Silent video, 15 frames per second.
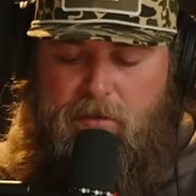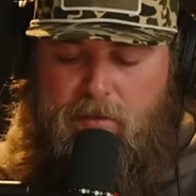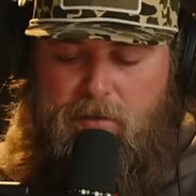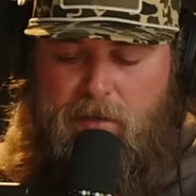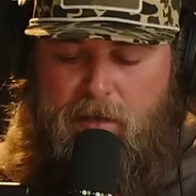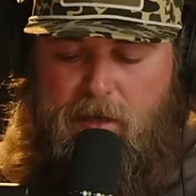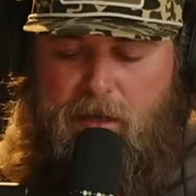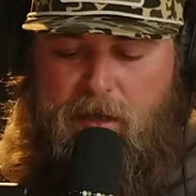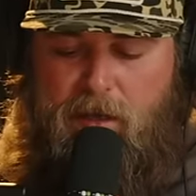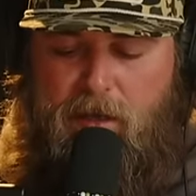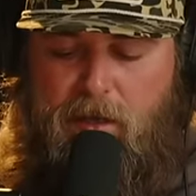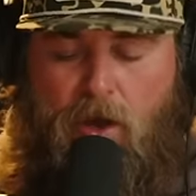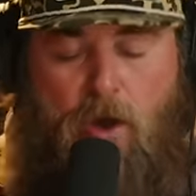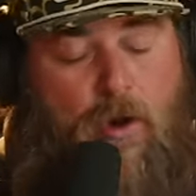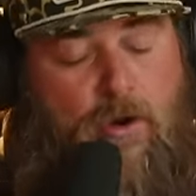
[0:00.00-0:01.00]
the
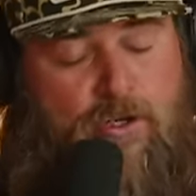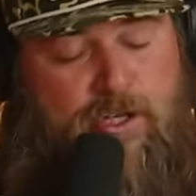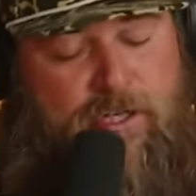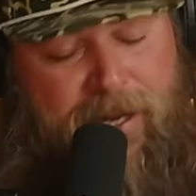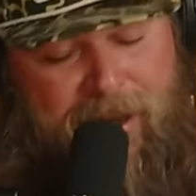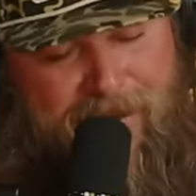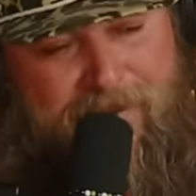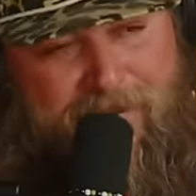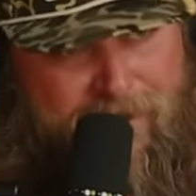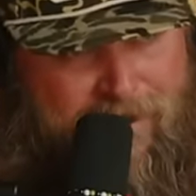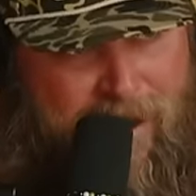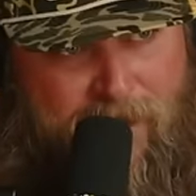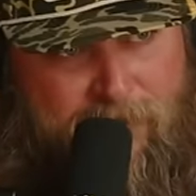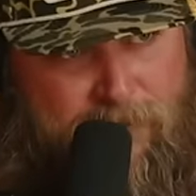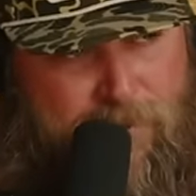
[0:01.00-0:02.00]
uh, harsh
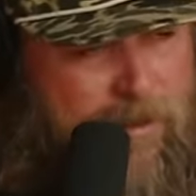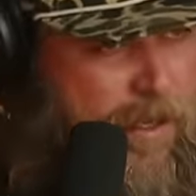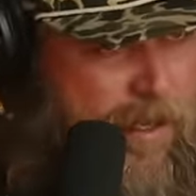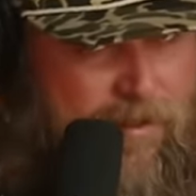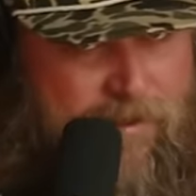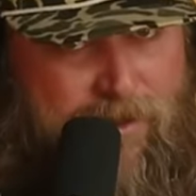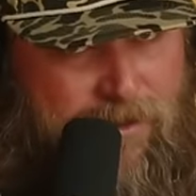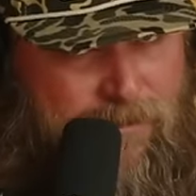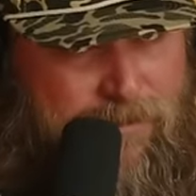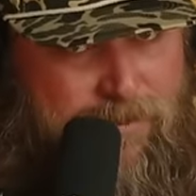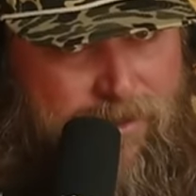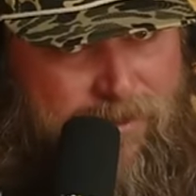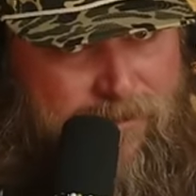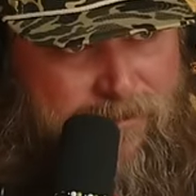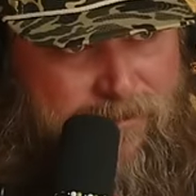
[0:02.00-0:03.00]
testing I've put that scope
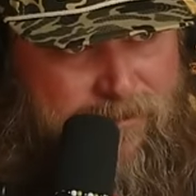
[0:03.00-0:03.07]
through.